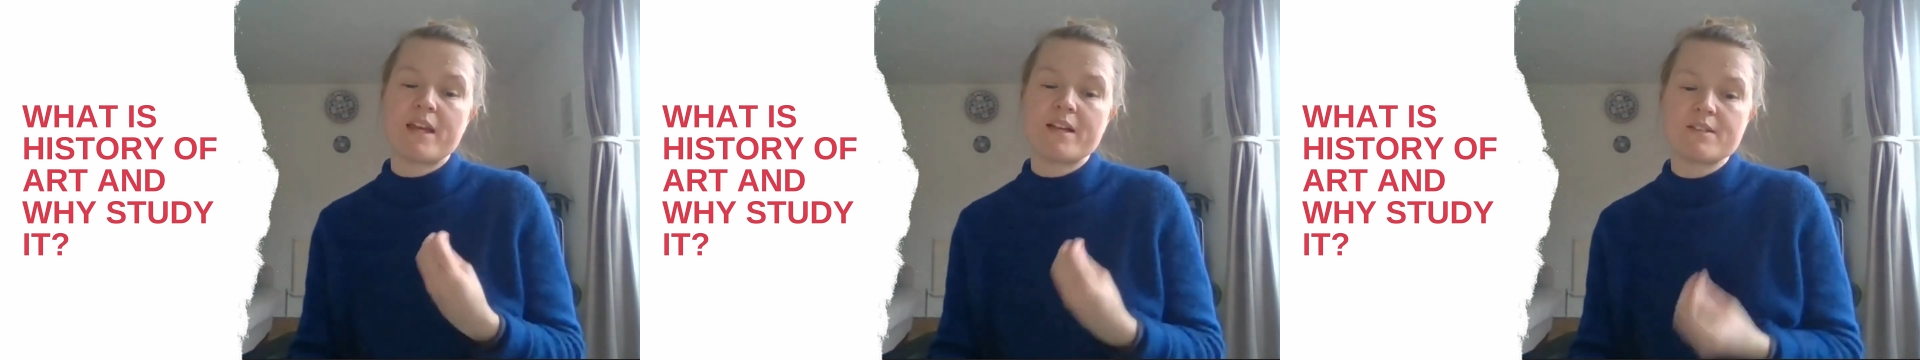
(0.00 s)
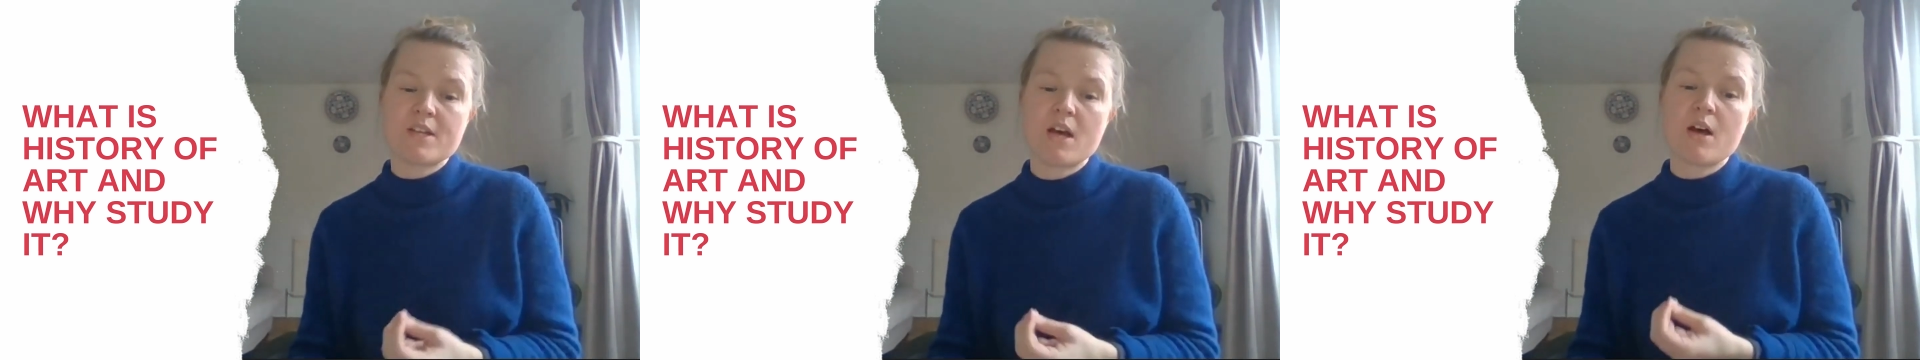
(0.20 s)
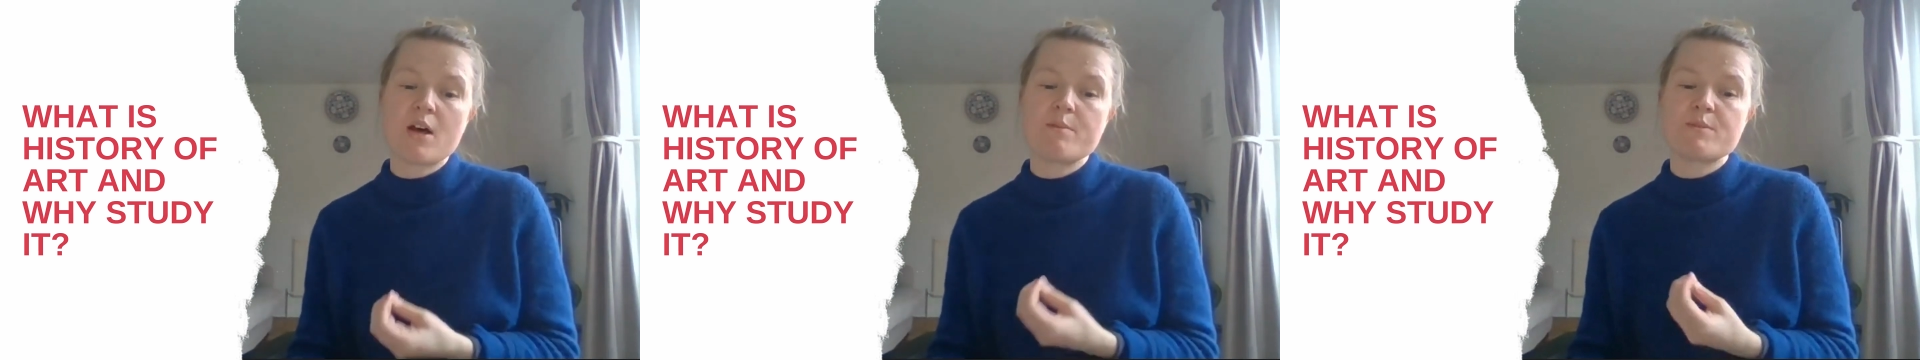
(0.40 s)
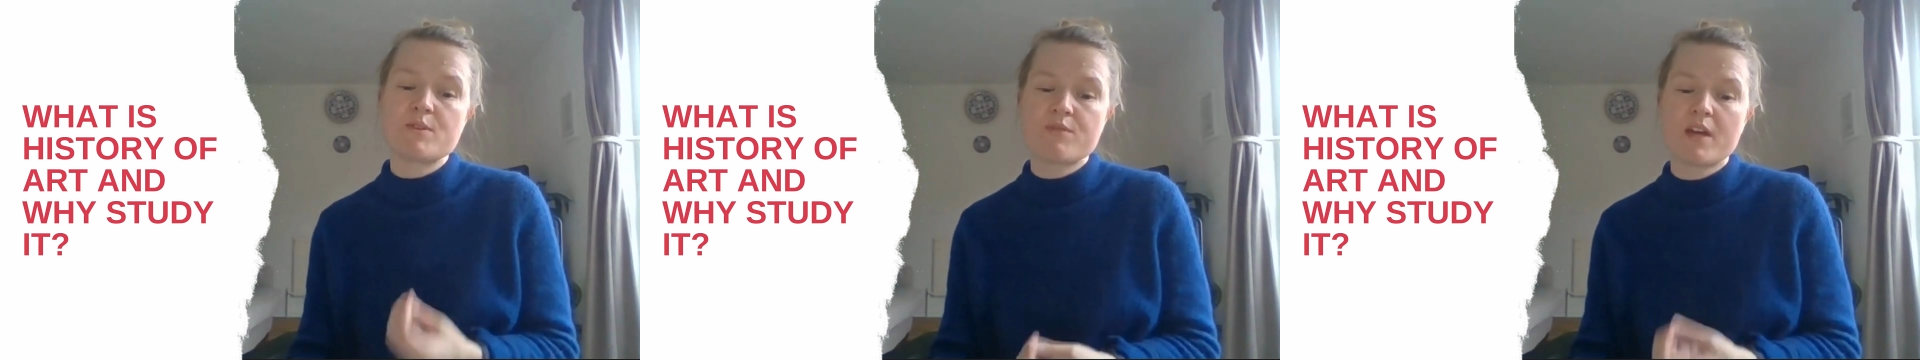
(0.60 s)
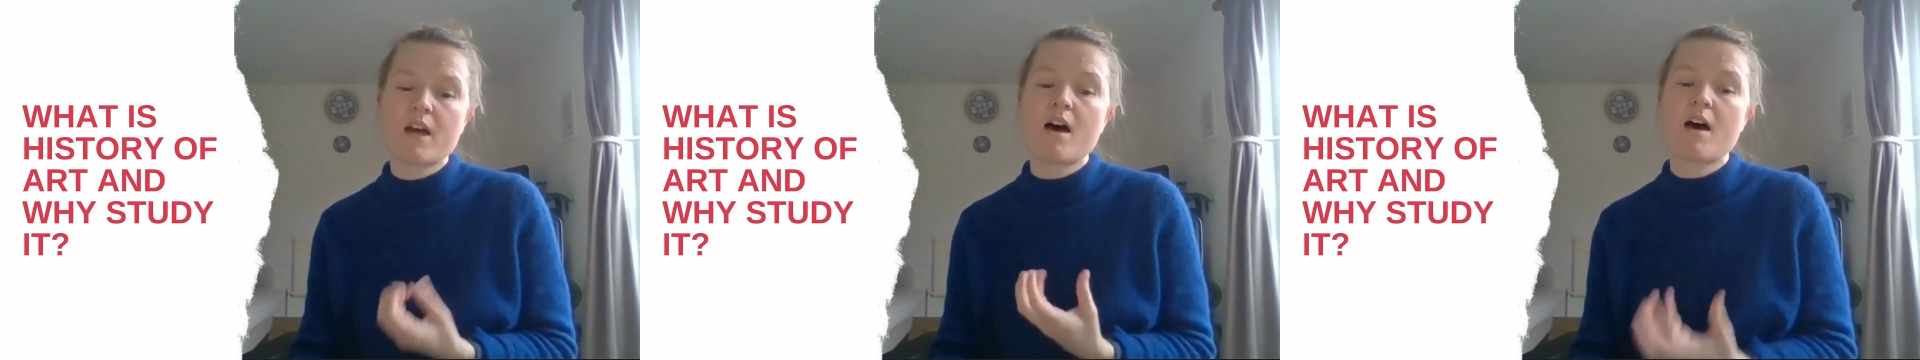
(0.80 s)
in terms
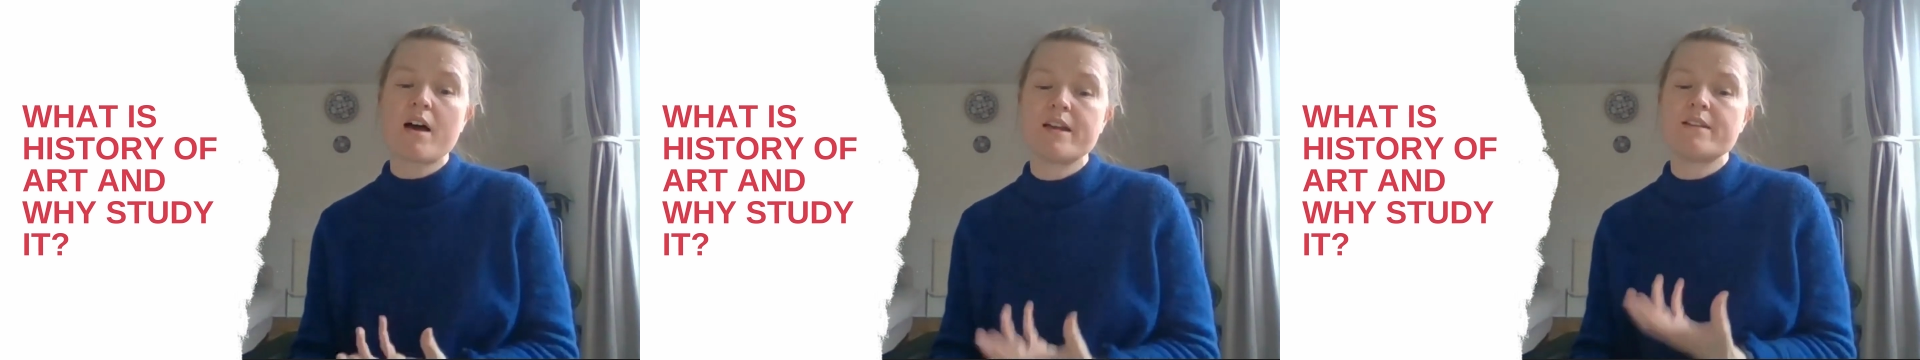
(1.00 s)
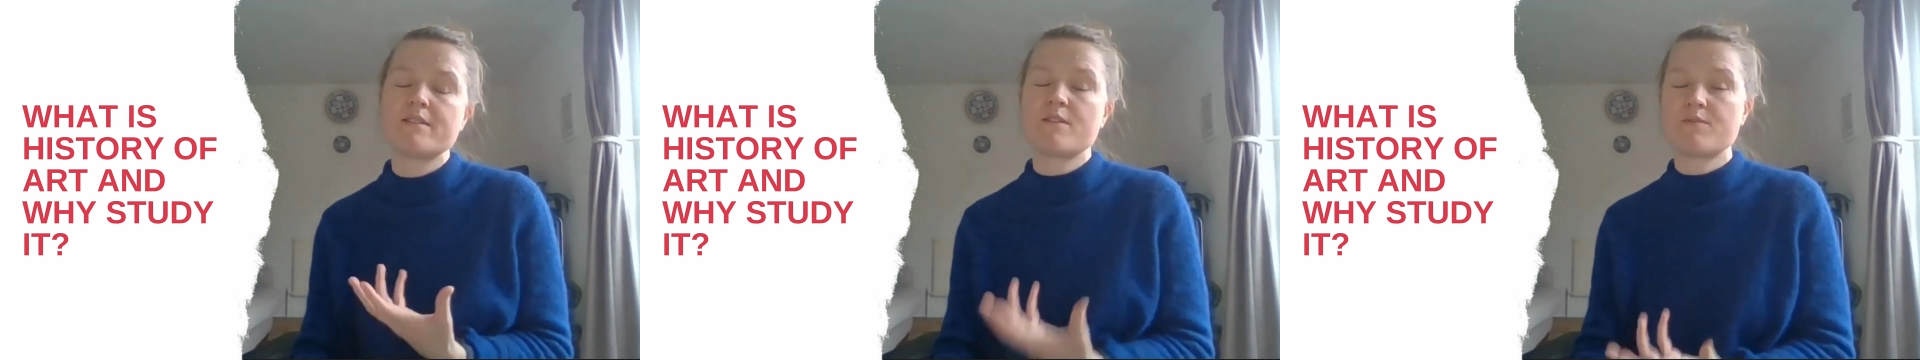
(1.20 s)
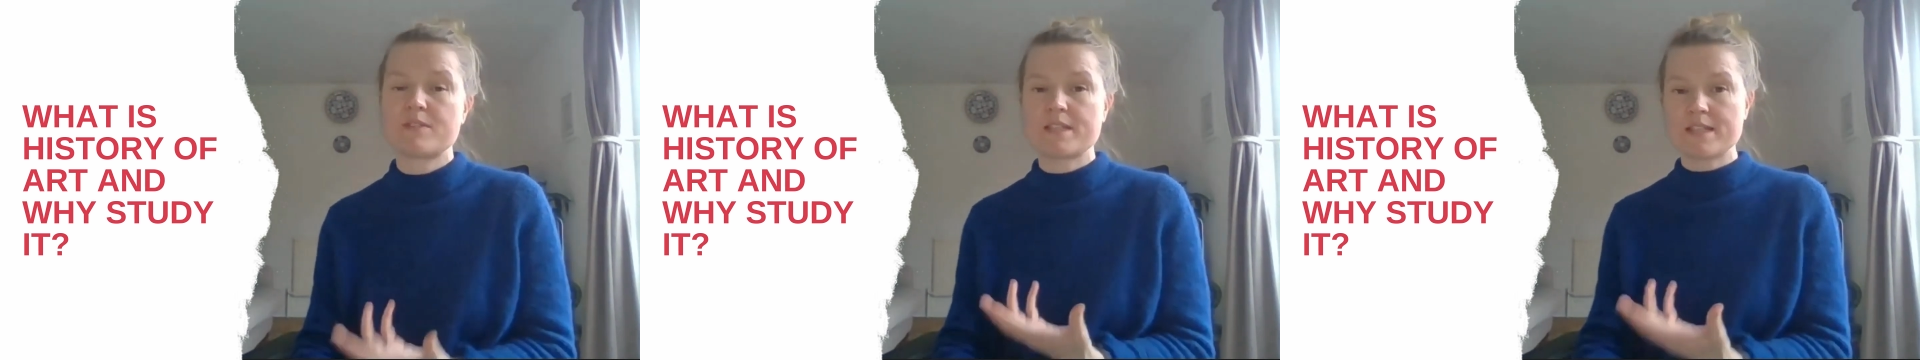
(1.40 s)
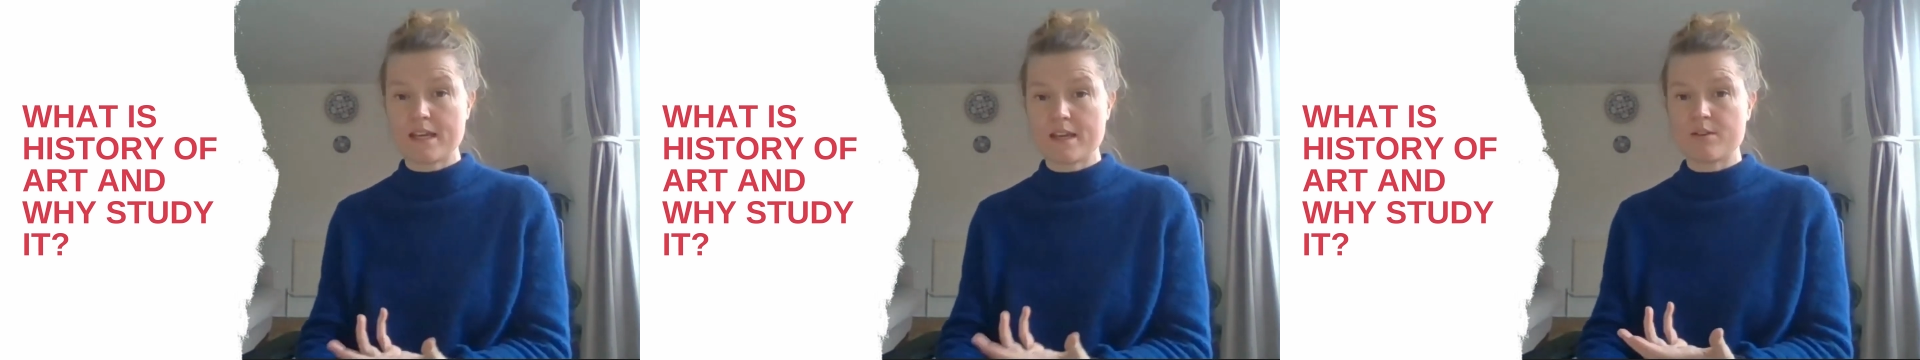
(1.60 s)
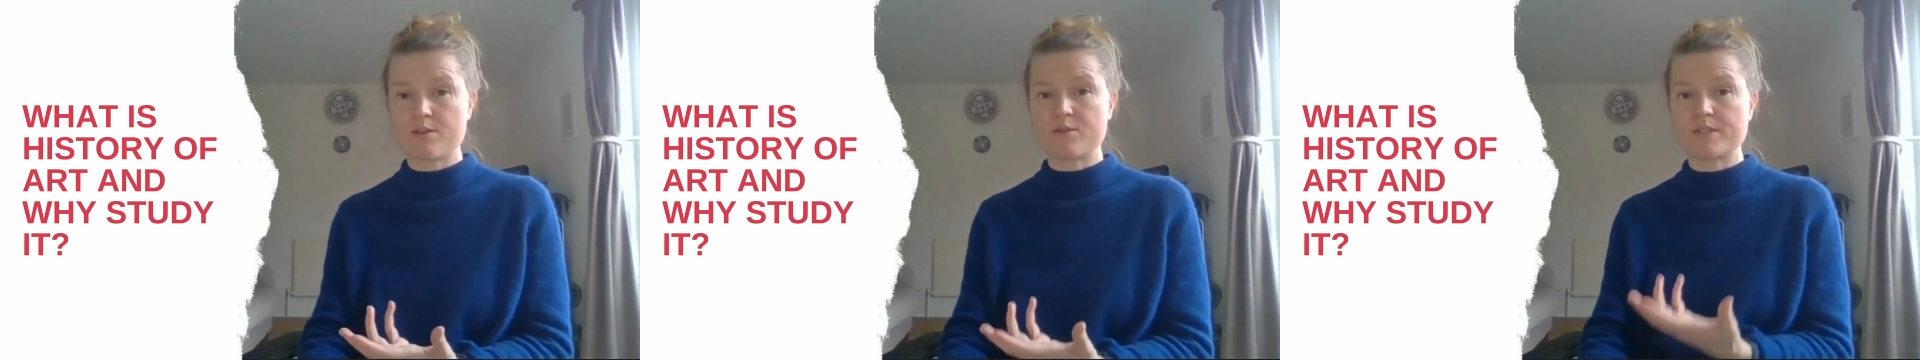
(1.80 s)
of the kinds of
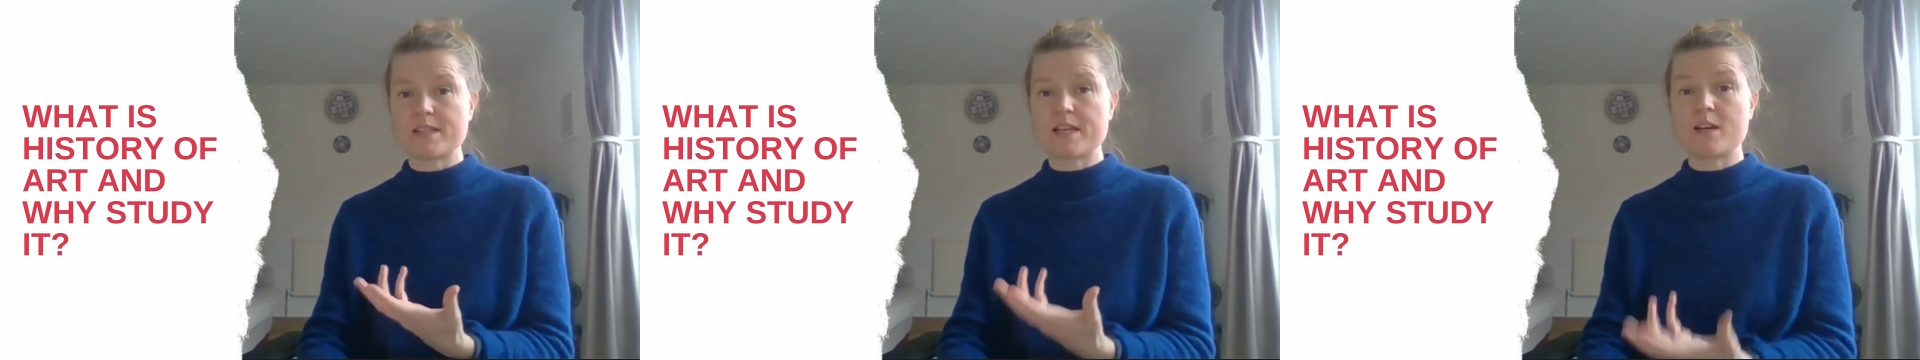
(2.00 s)
skills